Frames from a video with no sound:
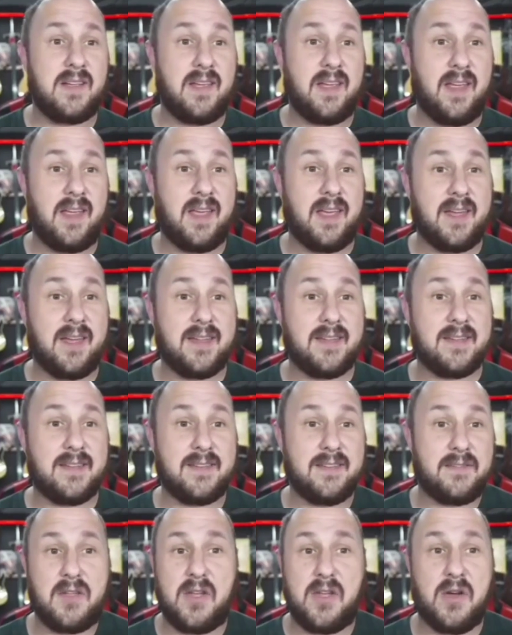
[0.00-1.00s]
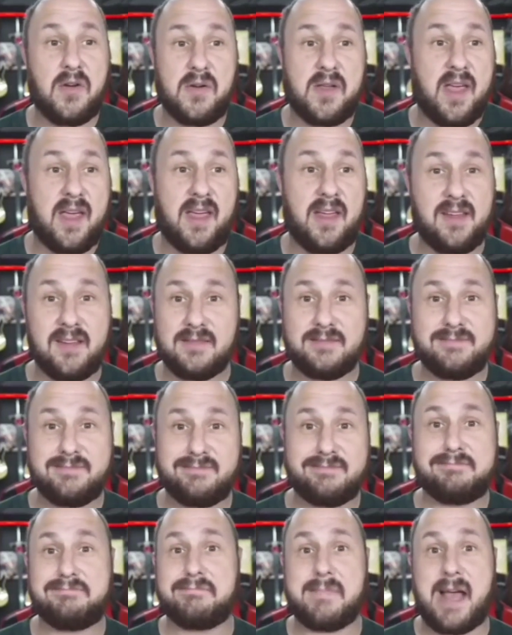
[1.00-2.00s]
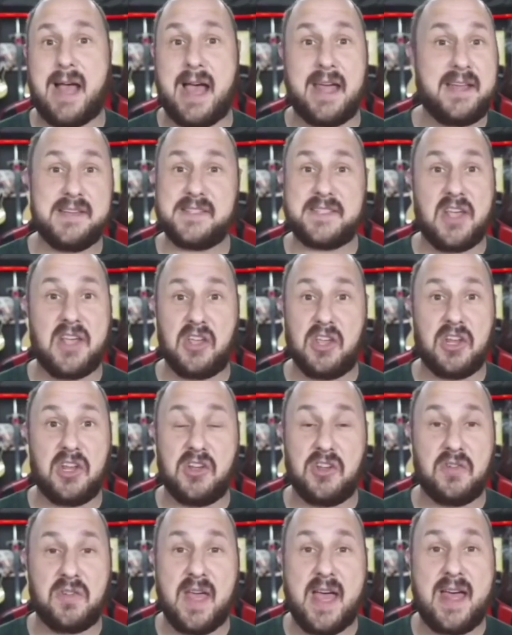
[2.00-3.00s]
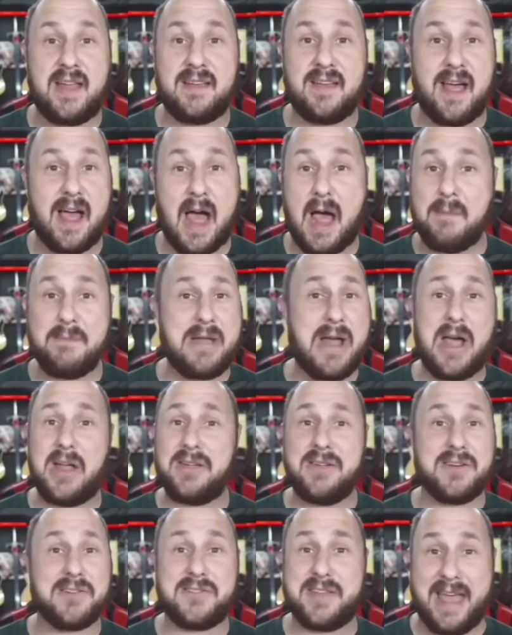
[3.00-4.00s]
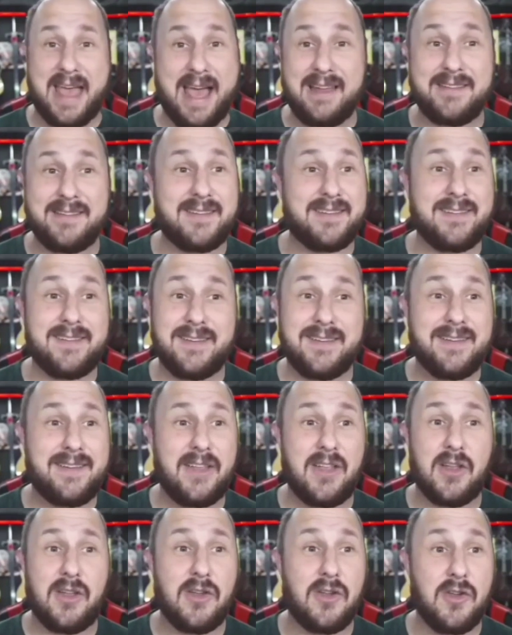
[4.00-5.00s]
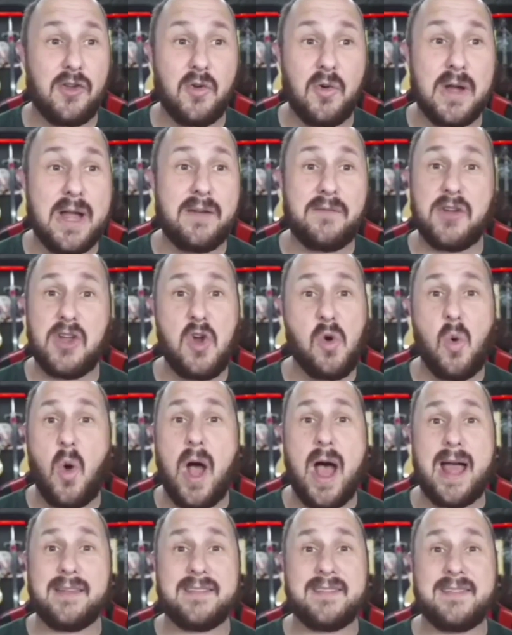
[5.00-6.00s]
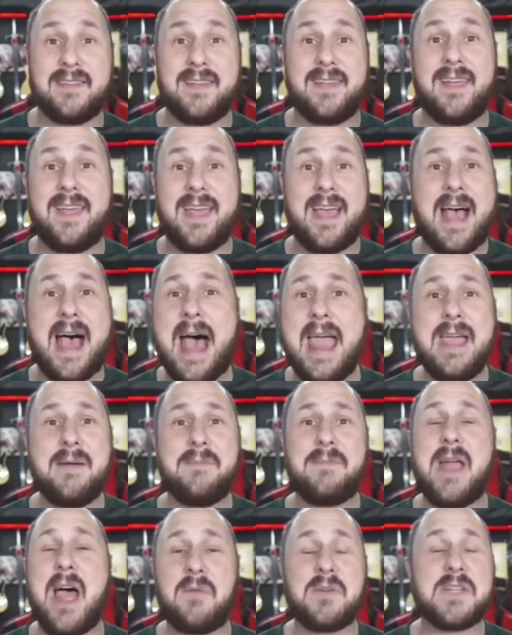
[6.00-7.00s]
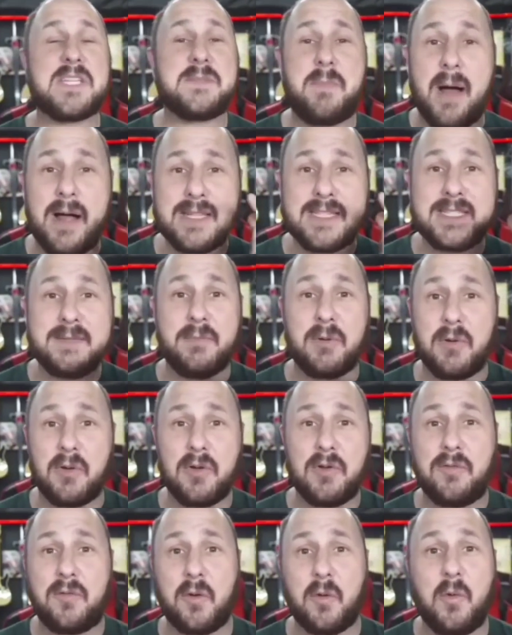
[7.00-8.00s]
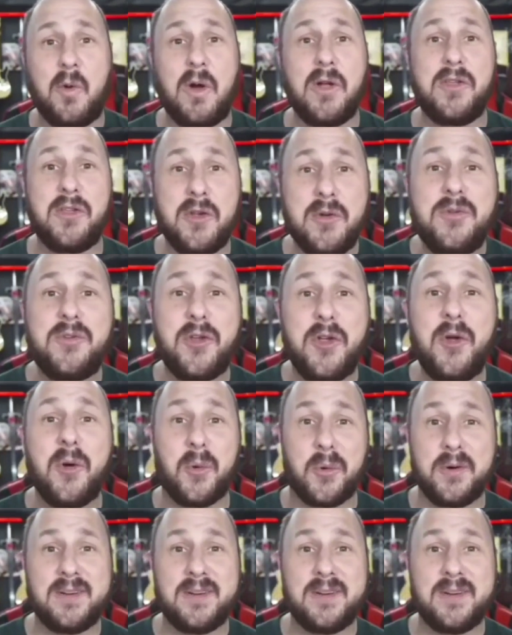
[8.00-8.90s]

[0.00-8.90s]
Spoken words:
And okay, I didn't tell you to do that. I'm not your dad. Do whatever you want. I am not responsible for what you do.